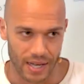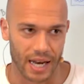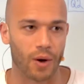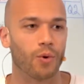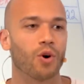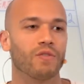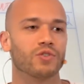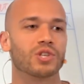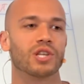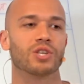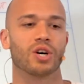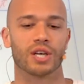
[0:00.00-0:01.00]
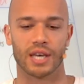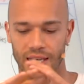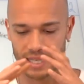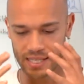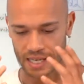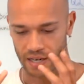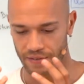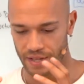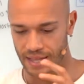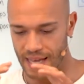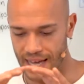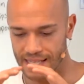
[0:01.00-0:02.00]
Now we're obviously talking inside of the
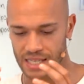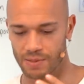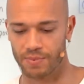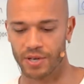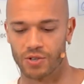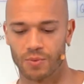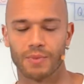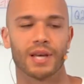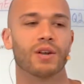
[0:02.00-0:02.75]
dancing spectrum. Then